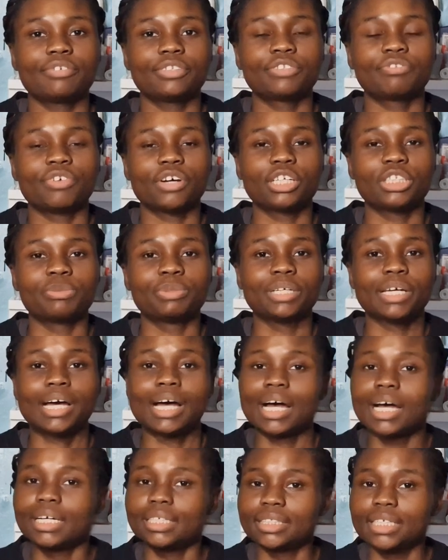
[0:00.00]
as far as we
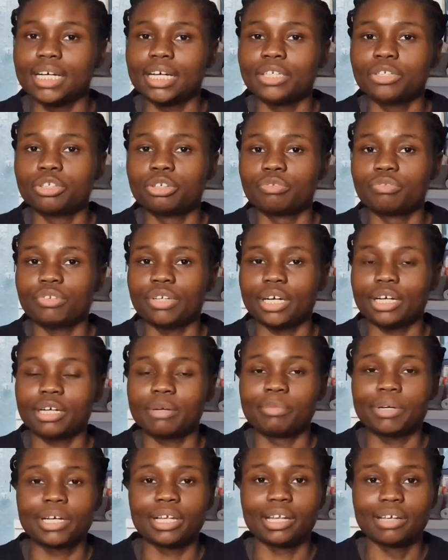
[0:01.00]
can, and hopefully I
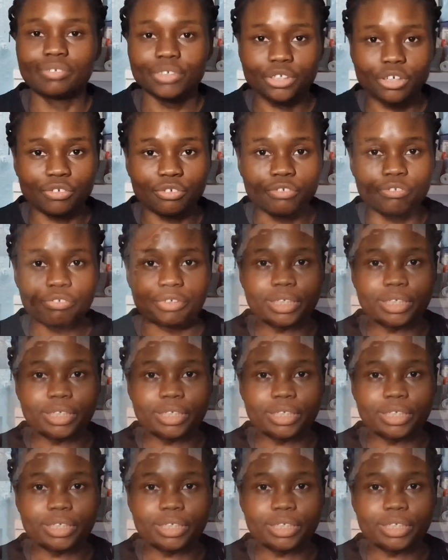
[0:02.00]
can make a living off of